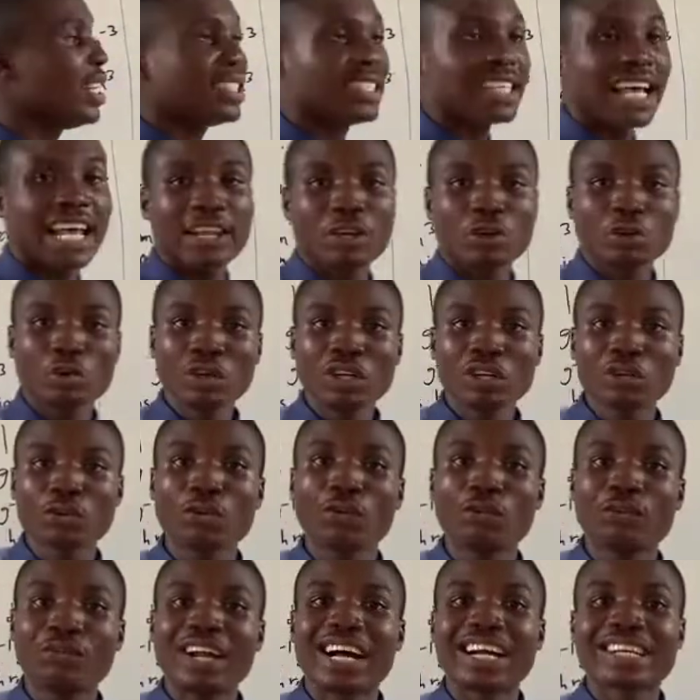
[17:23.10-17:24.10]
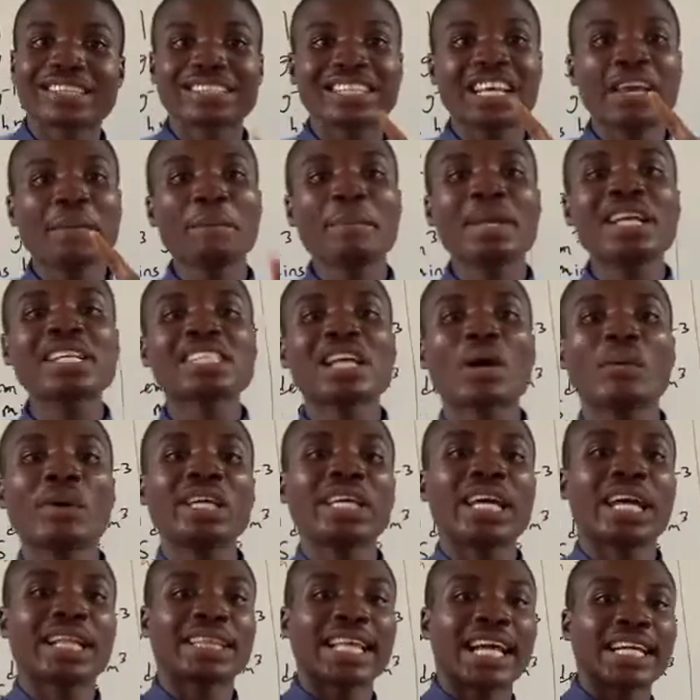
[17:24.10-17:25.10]
inside the conical flask, it means that when
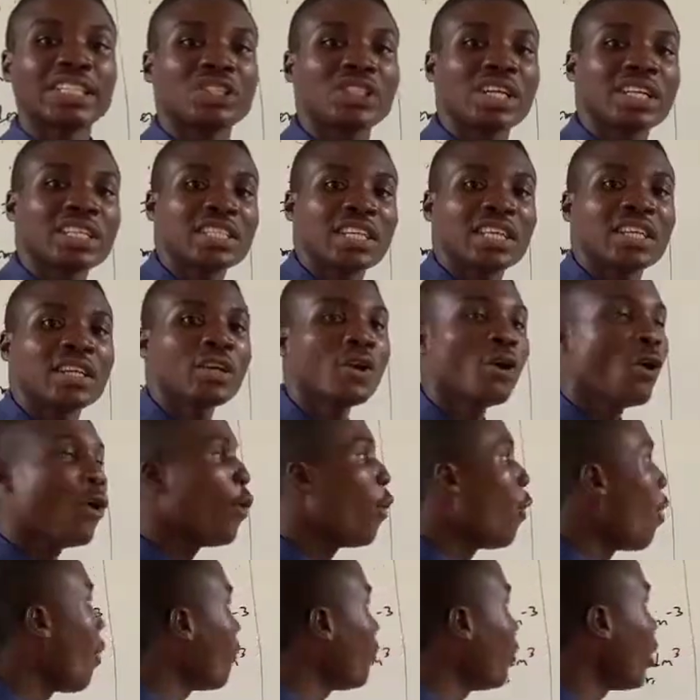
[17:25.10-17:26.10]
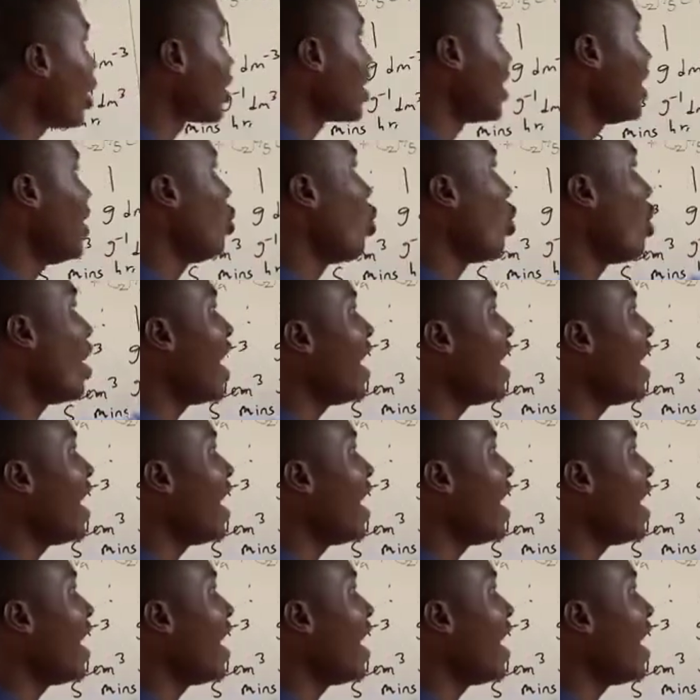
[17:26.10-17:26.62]
you are titrating, obviously your